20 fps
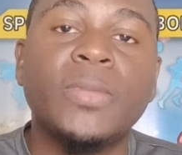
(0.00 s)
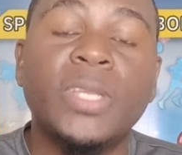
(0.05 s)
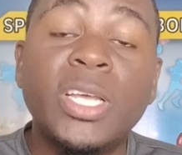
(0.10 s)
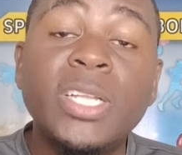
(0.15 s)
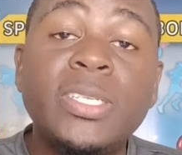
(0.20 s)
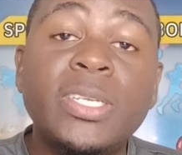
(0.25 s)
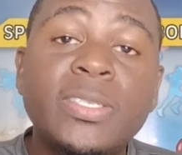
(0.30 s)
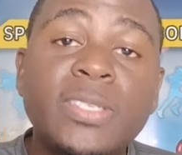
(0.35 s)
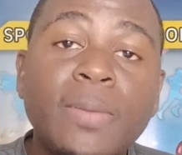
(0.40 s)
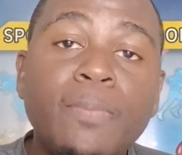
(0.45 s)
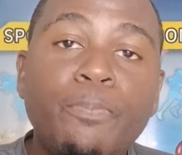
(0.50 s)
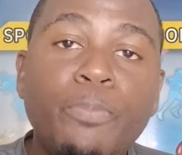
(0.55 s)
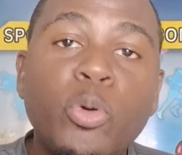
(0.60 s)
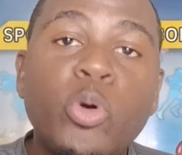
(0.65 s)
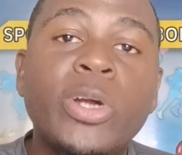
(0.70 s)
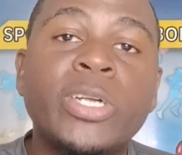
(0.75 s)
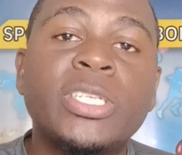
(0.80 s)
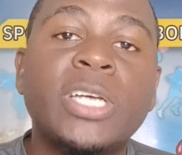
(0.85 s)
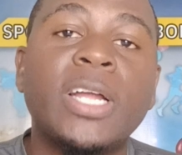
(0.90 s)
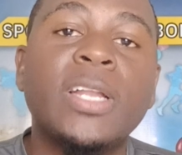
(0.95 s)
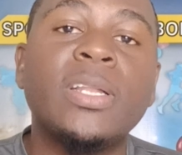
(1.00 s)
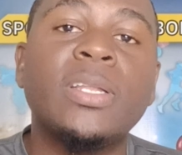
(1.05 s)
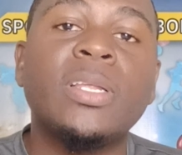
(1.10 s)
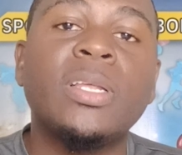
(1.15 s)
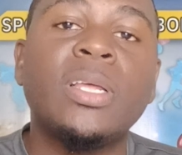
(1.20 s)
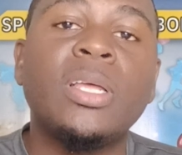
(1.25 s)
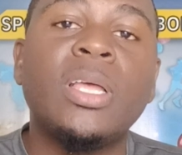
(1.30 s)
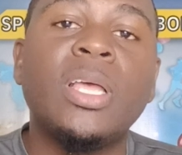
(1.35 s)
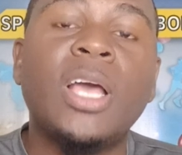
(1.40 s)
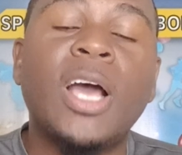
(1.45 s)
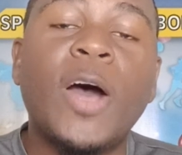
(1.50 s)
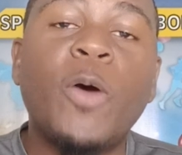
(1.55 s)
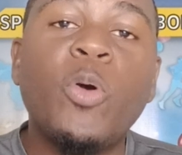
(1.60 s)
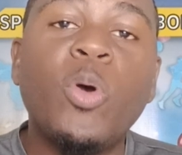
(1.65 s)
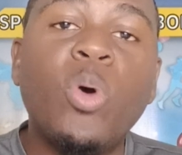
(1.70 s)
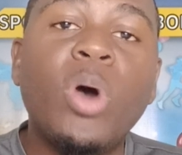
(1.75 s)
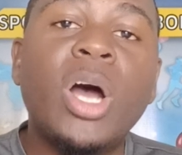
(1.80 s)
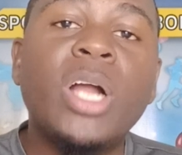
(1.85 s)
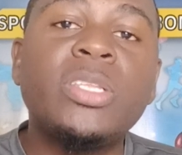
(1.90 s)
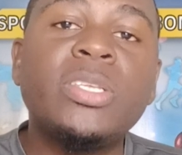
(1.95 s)
It is important. And
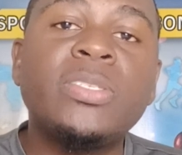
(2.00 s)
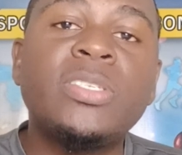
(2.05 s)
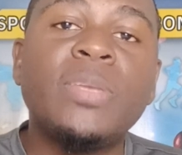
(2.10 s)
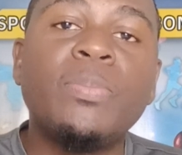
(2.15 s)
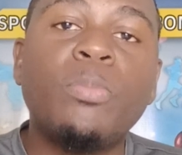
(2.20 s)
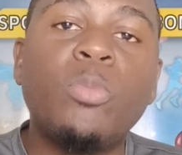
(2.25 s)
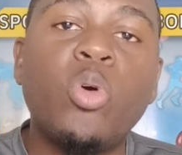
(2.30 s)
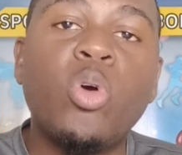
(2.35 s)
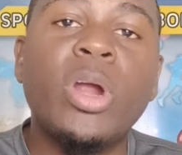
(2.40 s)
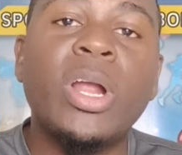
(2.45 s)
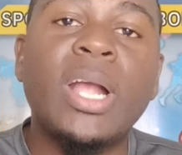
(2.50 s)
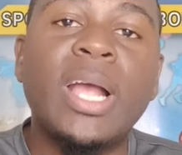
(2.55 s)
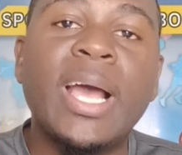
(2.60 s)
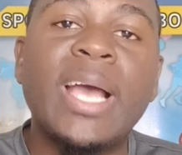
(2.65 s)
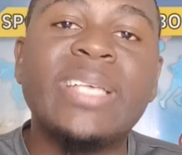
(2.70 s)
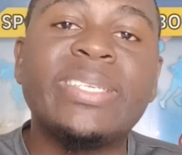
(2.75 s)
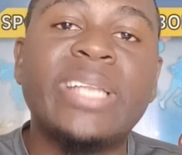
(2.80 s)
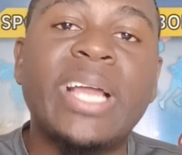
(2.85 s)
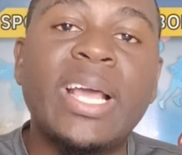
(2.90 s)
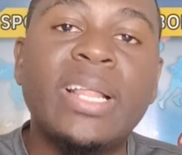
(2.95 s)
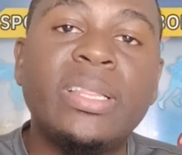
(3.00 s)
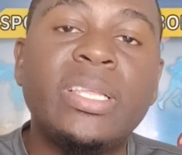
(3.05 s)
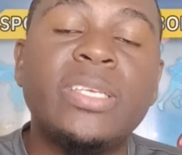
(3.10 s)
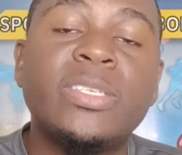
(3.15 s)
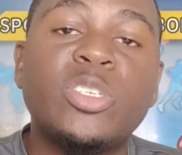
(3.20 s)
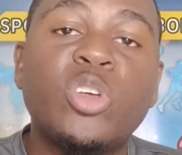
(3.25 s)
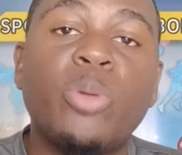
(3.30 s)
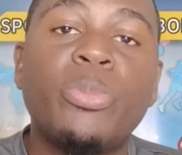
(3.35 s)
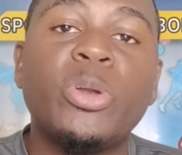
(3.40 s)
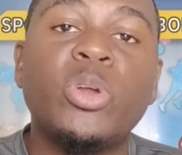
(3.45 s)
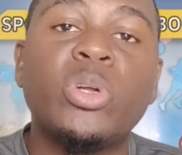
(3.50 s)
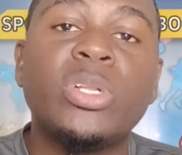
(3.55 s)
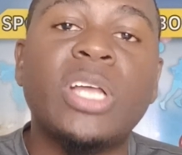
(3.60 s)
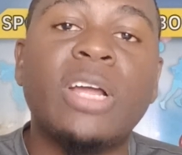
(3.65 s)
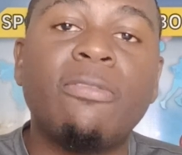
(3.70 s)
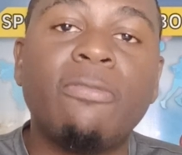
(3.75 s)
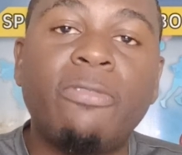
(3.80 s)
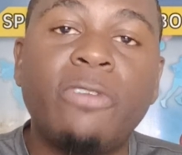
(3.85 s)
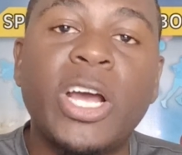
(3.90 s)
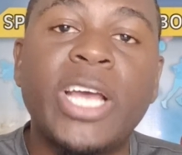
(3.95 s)
we want to see more guys like this coming out
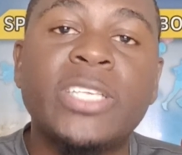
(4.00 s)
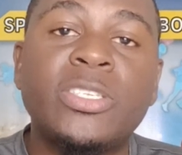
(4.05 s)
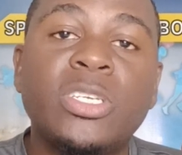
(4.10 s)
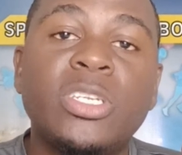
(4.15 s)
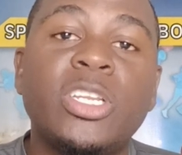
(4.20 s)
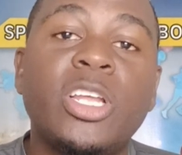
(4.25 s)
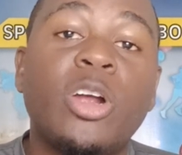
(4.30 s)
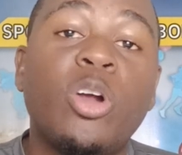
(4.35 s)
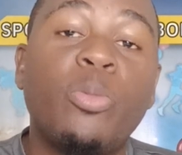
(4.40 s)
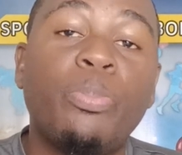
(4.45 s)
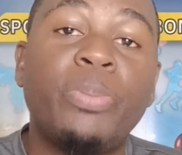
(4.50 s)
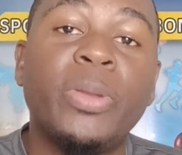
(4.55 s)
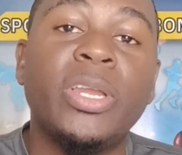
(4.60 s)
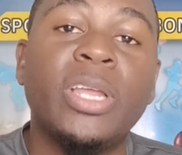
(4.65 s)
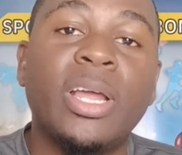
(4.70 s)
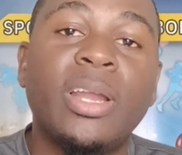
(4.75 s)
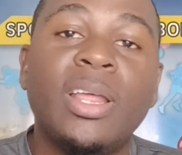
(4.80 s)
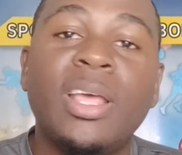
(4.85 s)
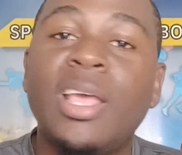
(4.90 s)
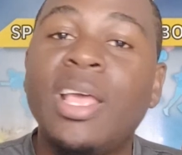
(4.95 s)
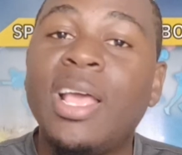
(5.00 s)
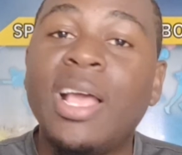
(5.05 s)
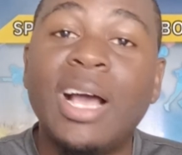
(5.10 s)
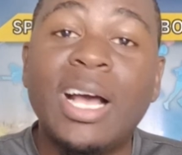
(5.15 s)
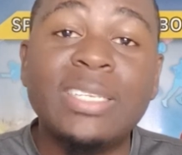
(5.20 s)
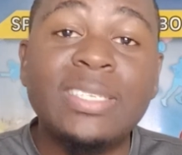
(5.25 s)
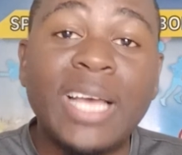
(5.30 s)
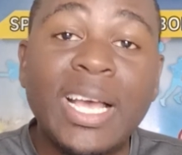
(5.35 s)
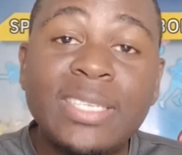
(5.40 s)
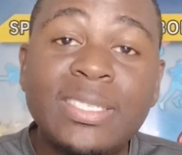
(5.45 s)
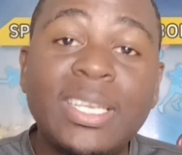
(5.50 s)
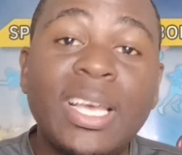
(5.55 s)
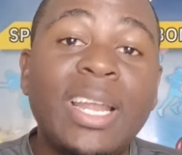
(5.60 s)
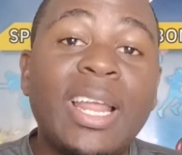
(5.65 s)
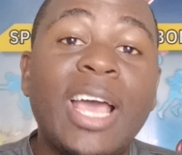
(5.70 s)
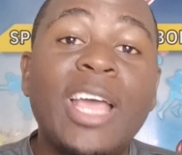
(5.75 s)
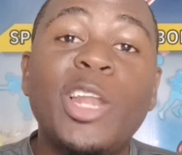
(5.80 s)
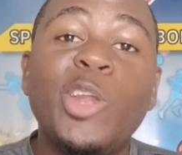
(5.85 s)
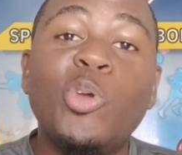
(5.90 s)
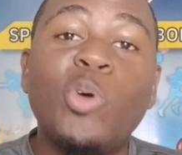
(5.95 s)
and voicing their opinion. As I
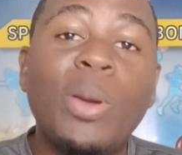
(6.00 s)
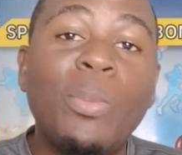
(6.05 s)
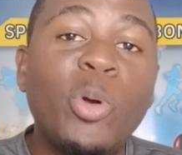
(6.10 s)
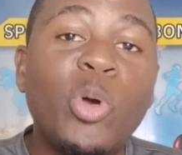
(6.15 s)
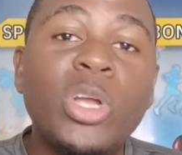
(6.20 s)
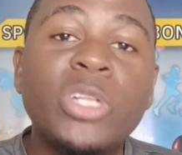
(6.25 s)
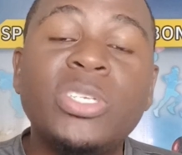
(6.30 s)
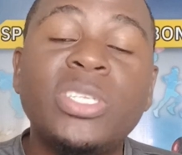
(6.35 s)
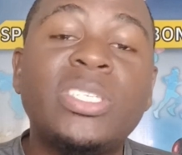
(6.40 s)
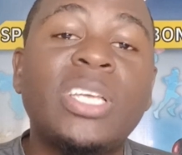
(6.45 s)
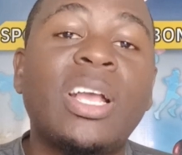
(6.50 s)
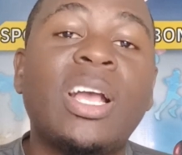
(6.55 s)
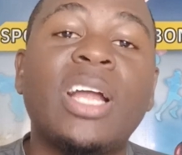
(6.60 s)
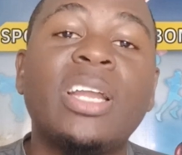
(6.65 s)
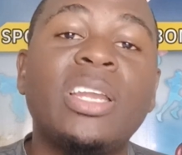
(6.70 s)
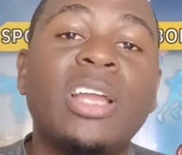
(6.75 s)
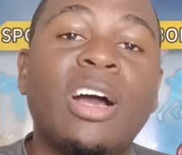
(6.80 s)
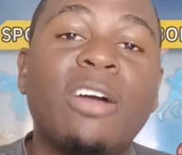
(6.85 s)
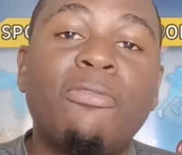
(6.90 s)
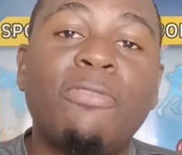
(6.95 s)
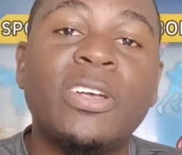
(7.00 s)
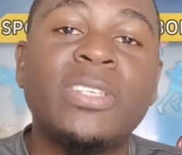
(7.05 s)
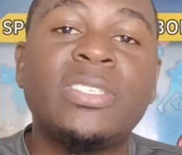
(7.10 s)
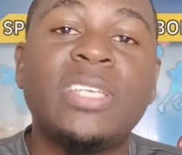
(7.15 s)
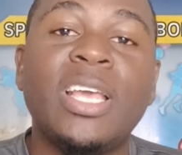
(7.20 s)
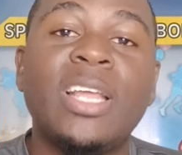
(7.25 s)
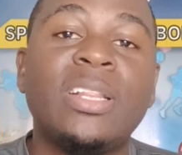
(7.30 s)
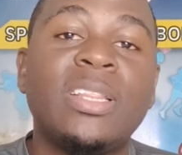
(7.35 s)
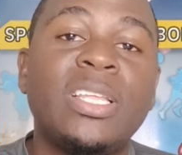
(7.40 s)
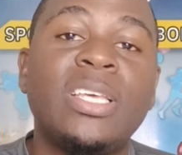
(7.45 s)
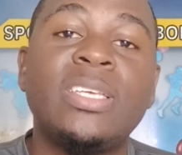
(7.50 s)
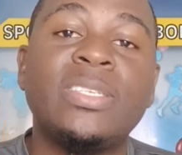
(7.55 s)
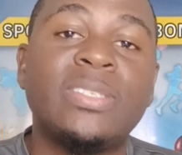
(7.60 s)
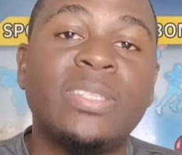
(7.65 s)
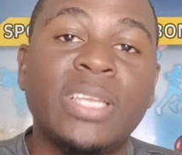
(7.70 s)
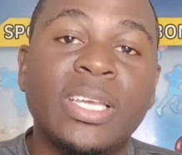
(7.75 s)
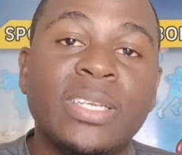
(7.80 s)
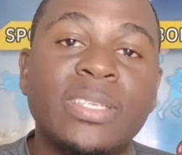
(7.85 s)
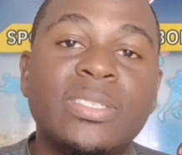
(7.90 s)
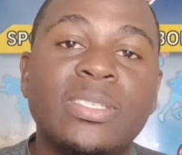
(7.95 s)
said, I know I'm going to take a knock for saying
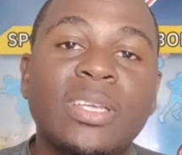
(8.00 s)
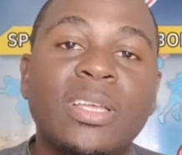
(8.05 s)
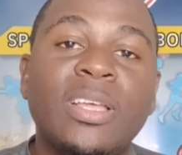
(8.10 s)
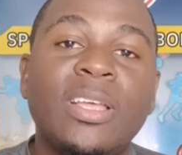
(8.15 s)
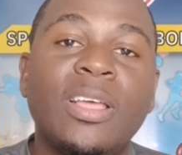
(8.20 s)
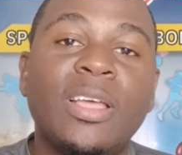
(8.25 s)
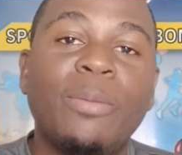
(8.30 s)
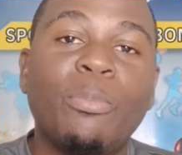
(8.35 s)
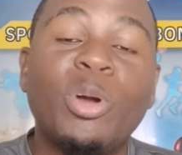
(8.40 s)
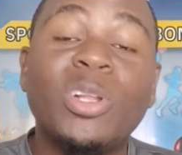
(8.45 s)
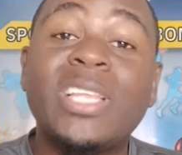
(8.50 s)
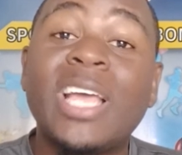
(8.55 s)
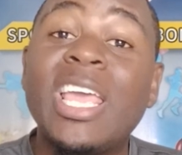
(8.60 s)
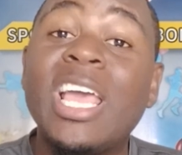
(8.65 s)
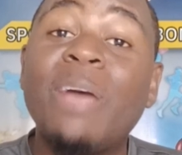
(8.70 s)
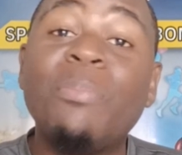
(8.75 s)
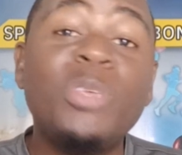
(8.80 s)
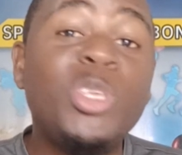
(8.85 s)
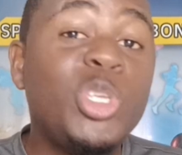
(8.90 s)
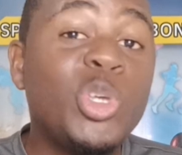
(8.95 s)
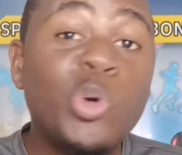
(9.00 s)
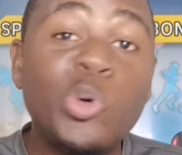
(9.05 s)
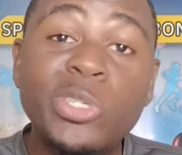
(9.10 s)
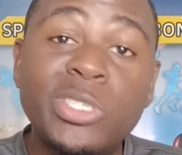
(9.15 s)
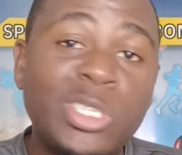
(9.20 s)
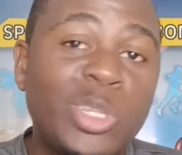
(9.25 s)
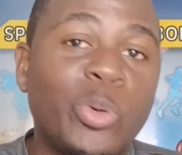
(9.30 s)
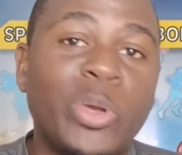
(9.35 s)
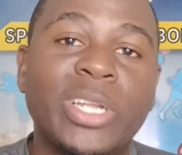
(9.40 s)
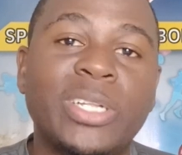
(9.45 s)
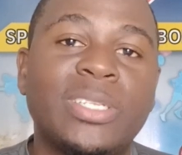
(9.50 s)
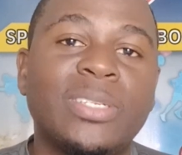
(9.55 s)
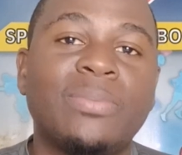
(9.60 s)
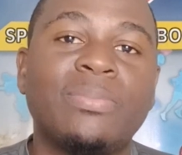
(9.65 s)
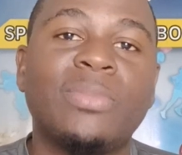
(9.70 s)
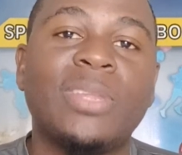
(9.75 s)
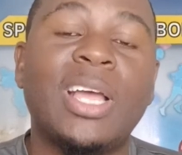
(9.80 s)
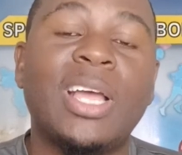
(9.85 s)
these things. But I am used to it.